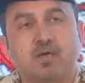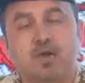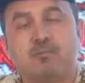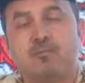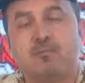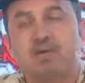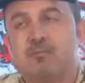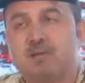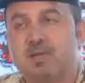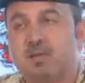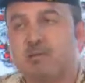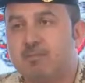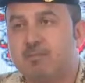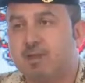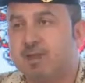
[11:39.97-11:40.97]
and a
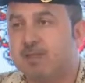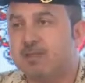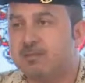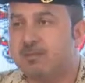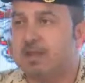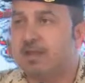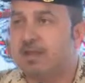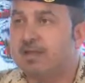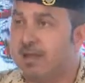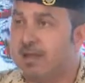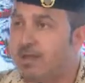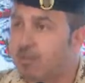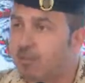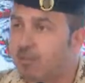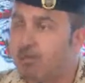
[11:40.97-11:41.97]
pre-step
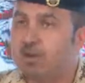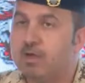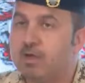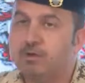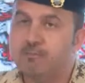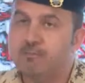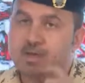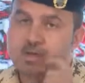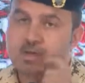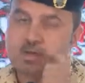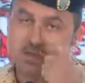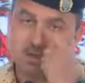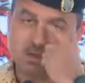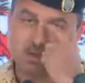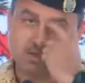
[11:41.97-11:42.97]
taken by the Kingdom of
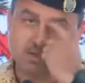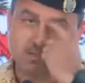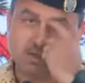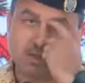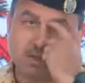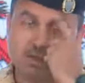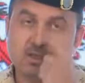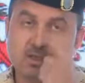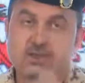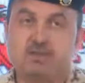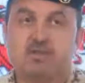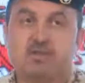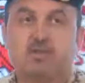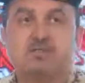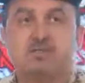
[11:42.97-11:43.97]
Bahrain
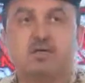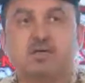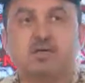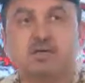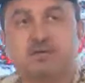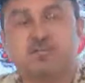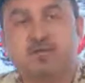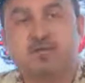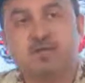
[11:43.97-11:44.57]
based on